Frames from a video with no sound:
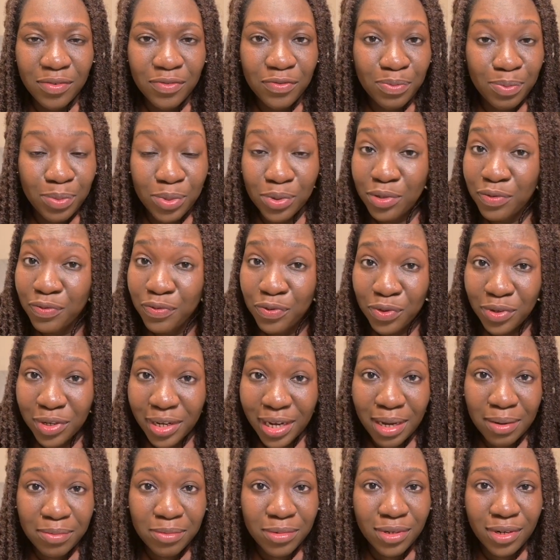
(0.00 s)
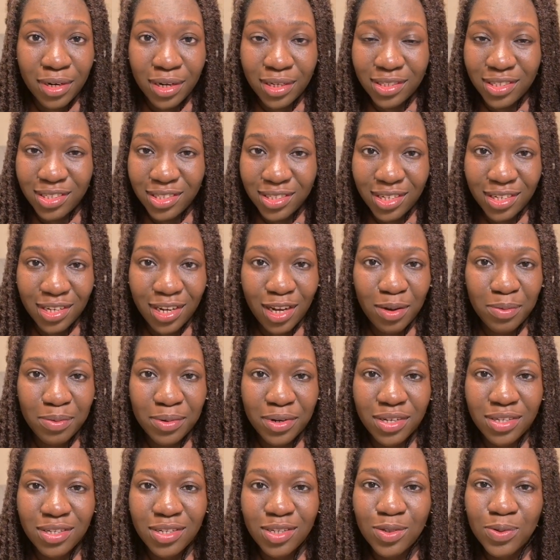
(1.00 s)
Both phone camera, digital
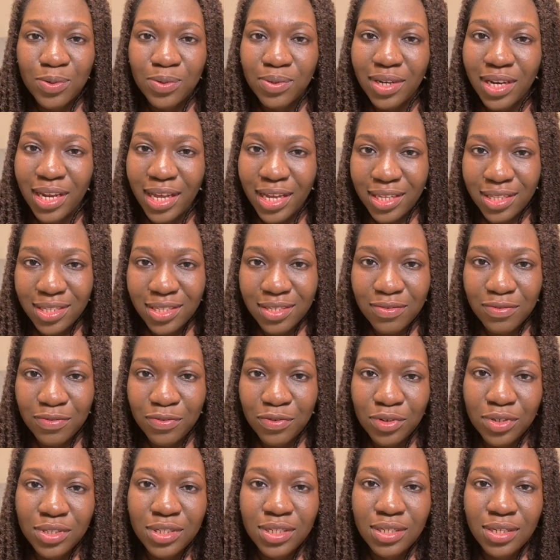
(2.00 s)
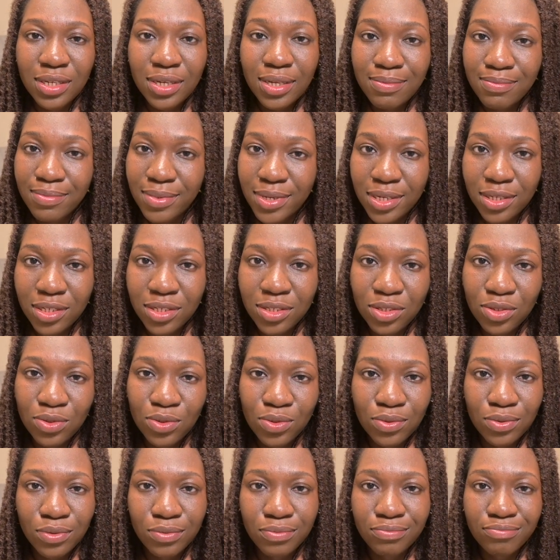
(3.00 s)
camera, you need good lighting for the image
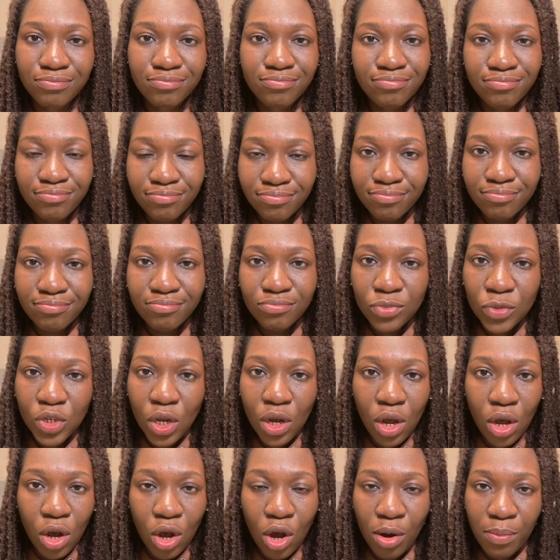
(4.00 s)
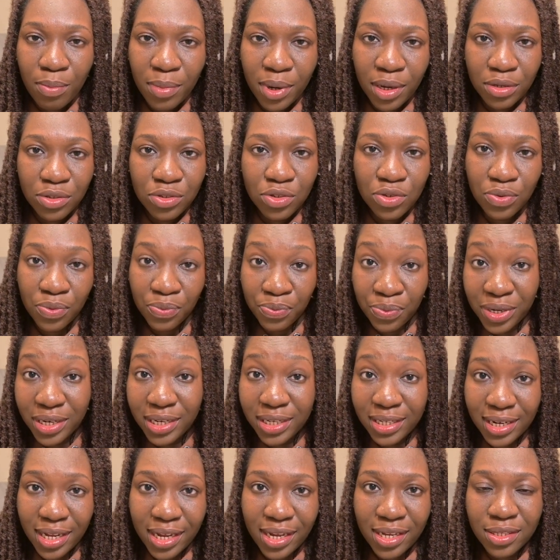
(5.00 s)
to come out
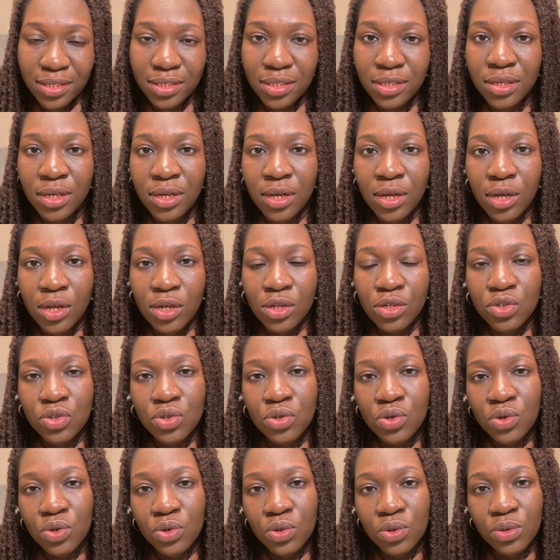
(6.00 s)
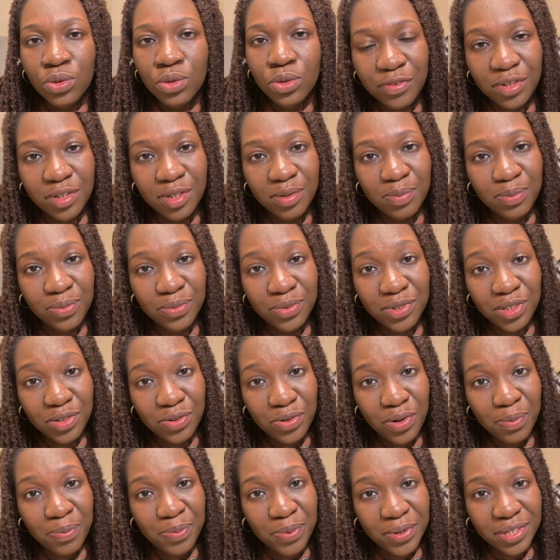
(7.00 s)
really nice. So for the
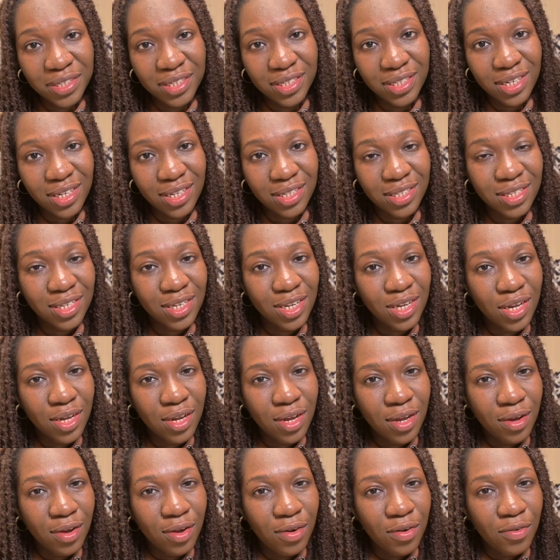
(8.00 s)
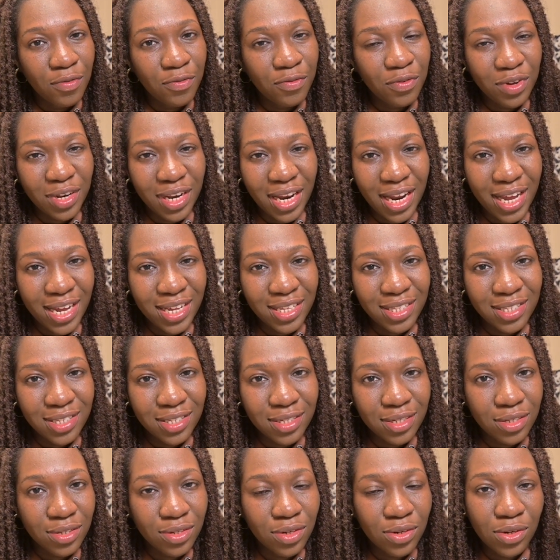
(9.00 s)
zero budget, for
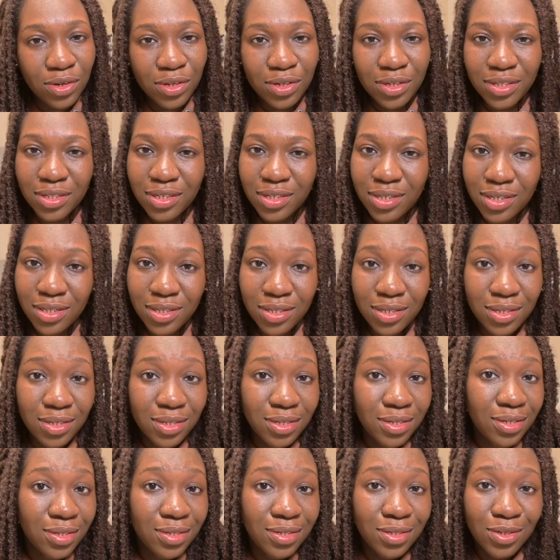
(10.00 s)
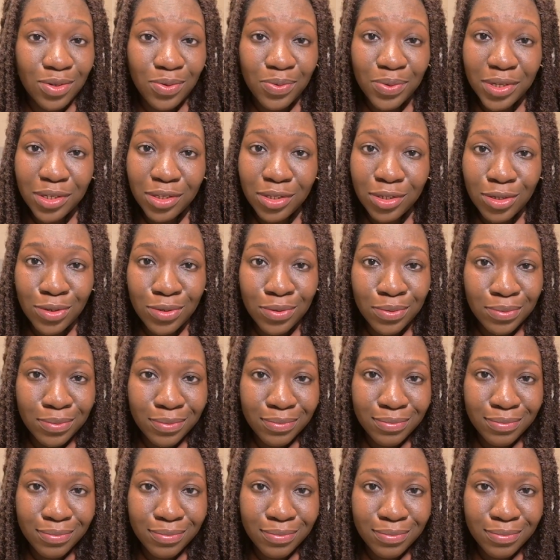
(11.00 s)
lighting, all you need is a window.